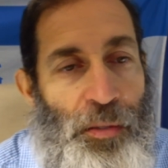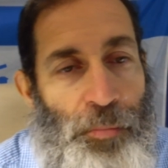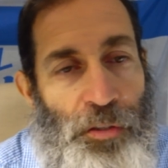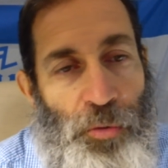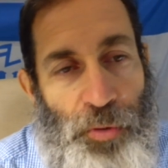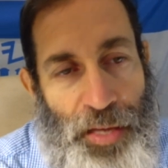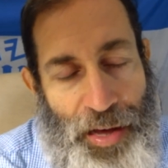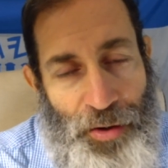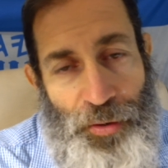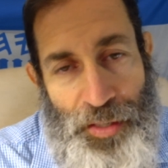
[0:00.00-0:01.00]
But the
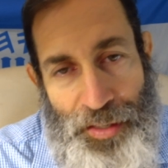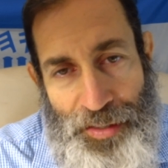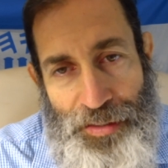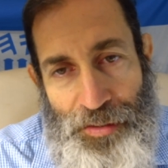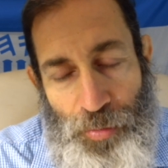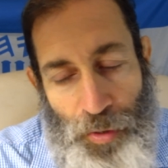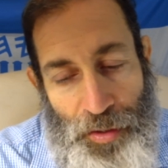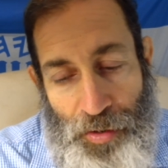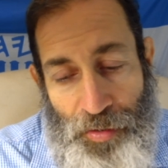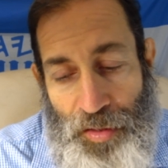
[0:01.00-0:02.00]
reality is,
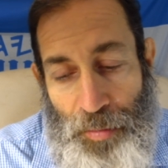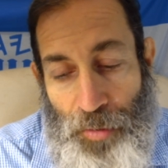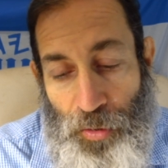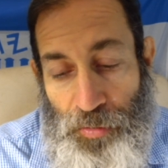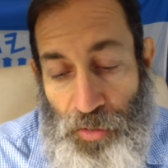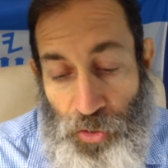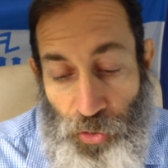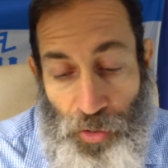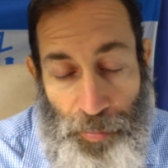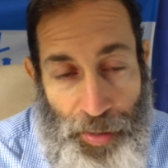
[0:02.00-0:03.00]
whether their motives are
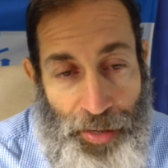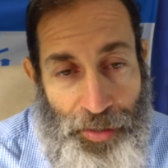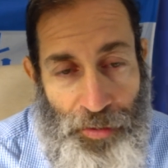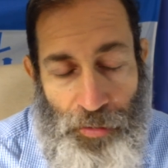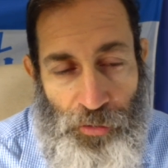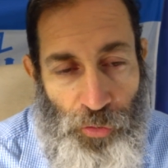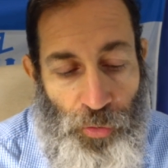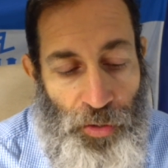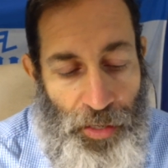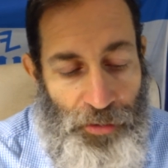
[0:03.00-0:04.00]
good or bad, or true
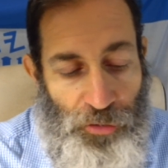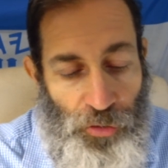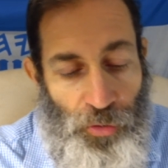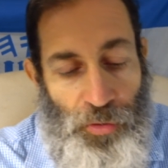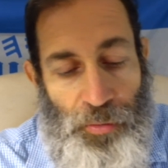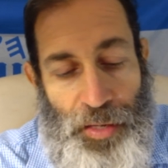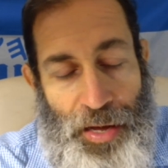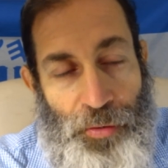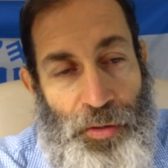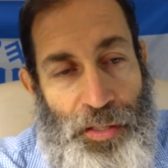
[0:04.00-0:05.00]
or not true, the
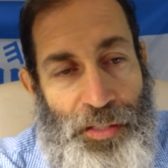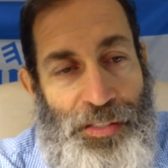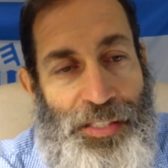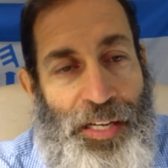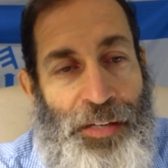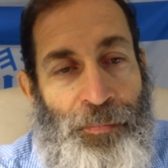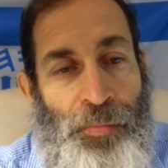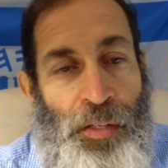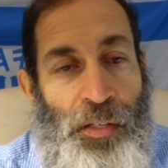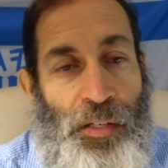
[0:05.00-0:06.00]
reality is that
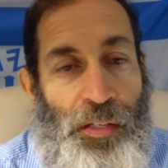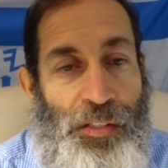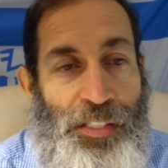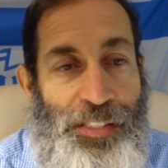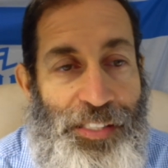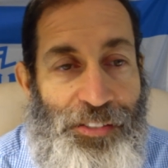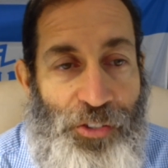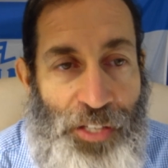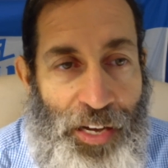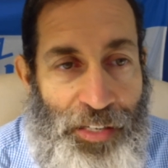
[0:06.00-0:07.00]
uh, these things are
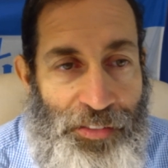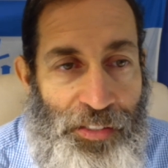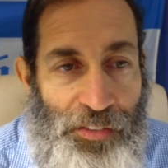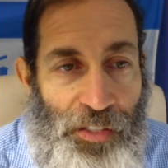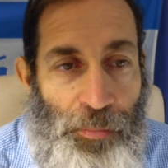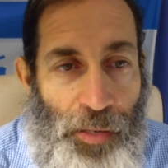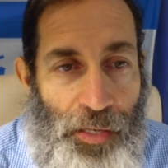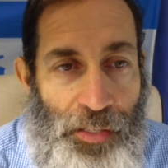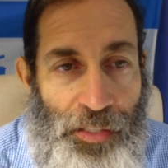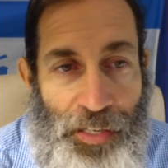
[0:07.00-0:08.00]
toxic to the
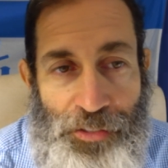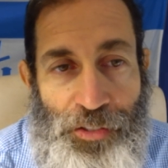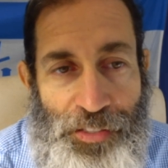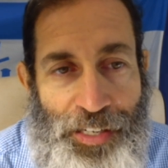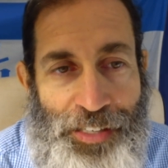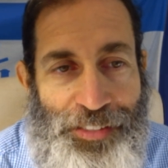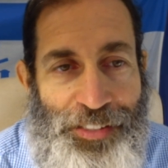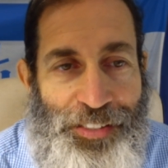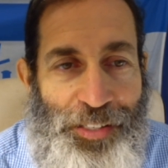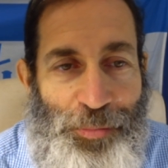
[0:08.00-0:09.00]
body, not just
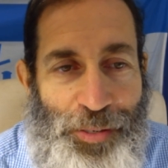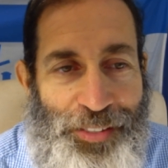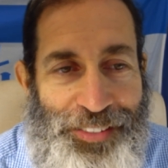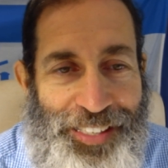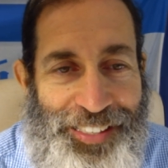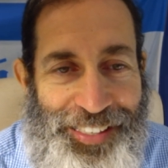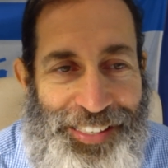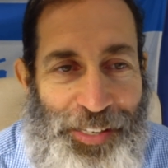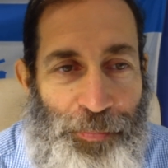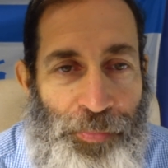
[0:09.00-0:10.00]
toxic to the bugs that eat
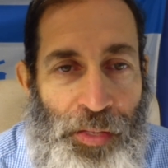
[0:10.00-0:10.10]
them.